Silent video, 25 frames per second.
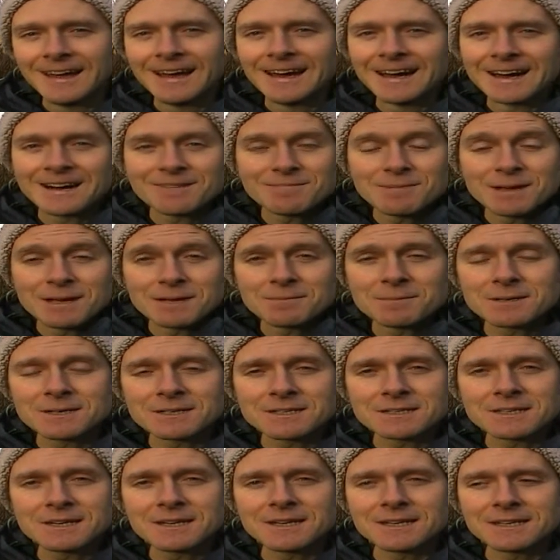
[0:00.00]
I make
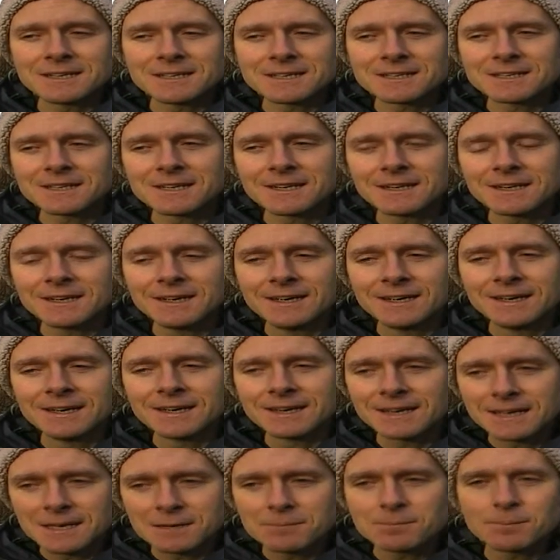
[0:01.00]
mistakes, and I
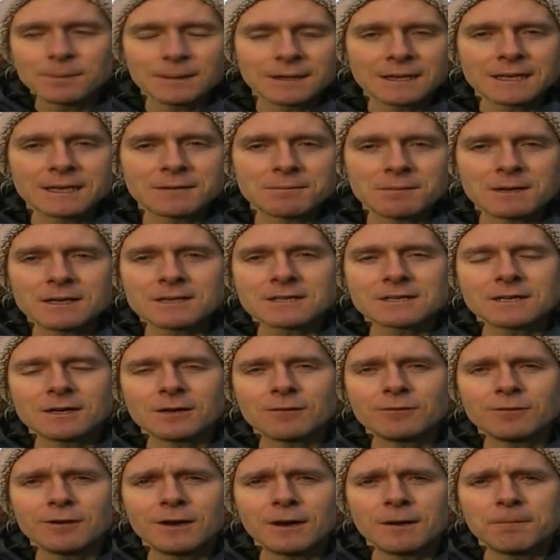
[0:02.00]
keep picking
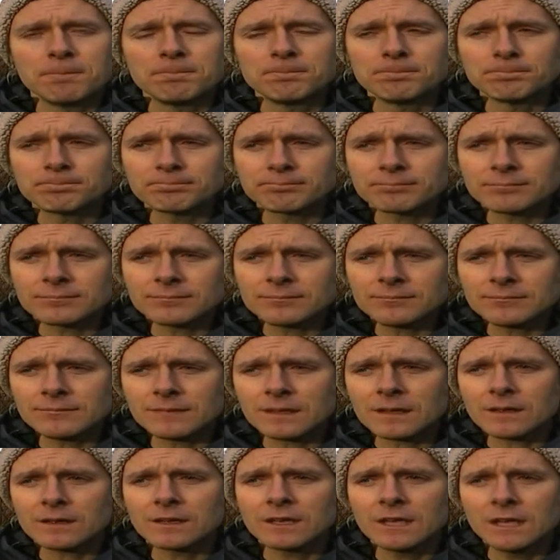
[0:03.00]
myself up,
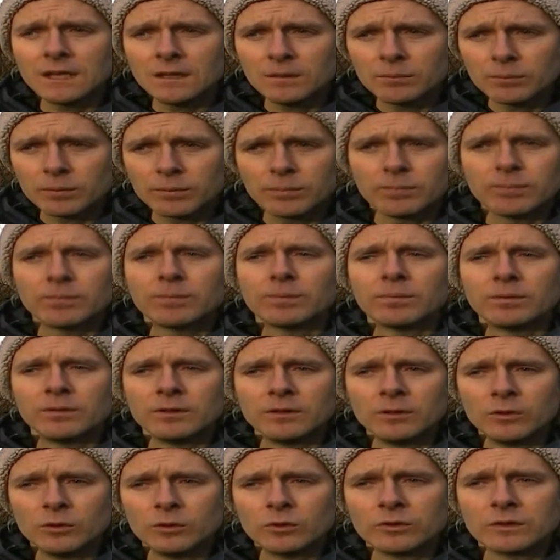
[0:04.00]
keep
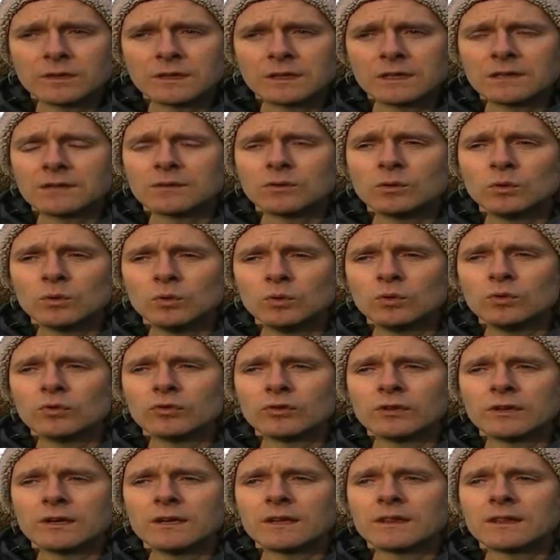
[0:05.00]
using the tools,
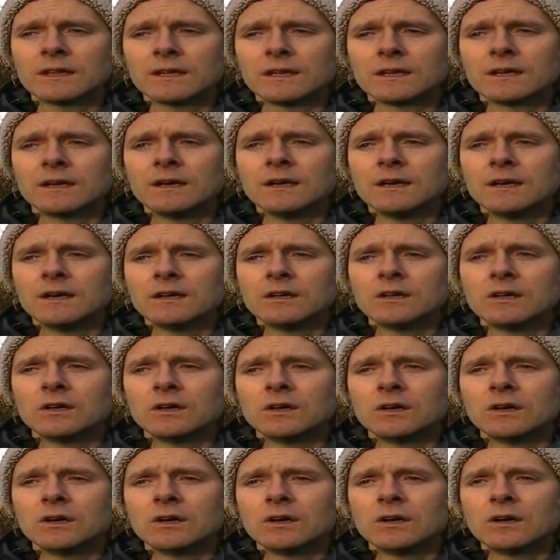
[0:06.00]
and I think,
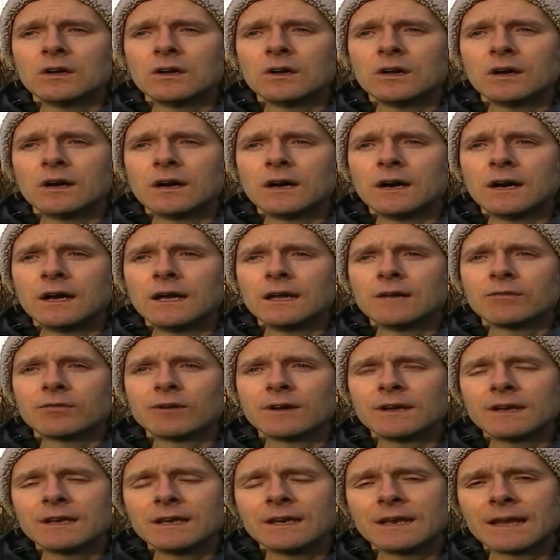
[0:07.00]
if
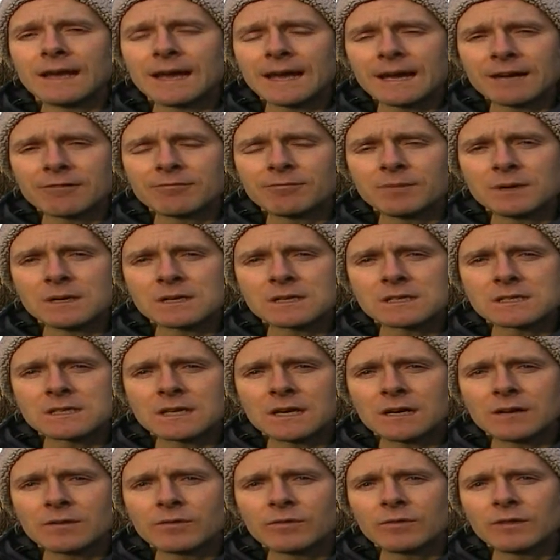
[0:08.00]
I didn't have my
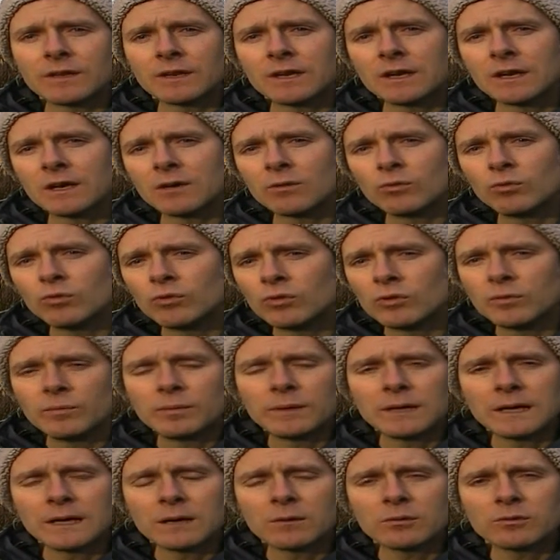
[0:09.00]
stuff, then I wouldn't
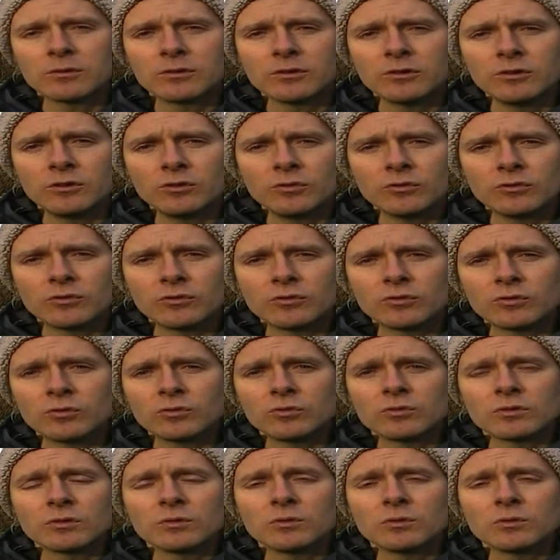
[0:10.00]
be able to use the tools.